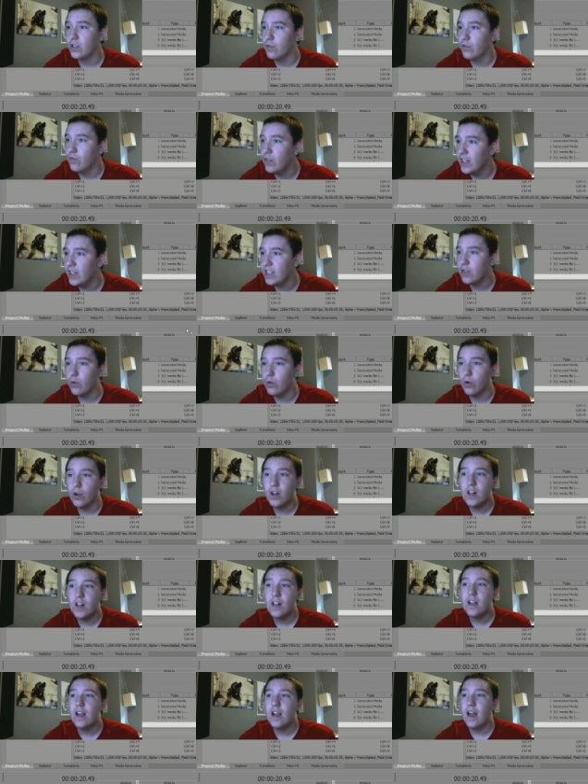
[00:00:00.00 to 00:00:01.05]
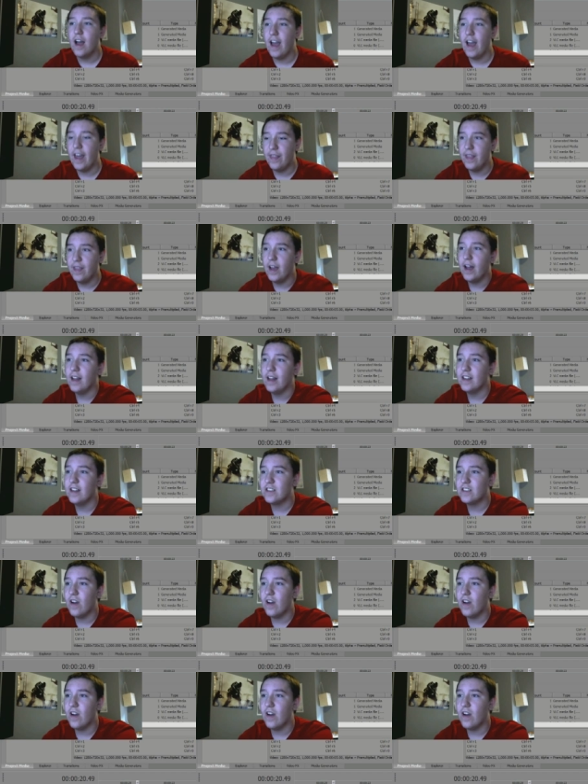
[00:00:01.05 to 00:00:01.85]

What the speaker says: really cool. And let's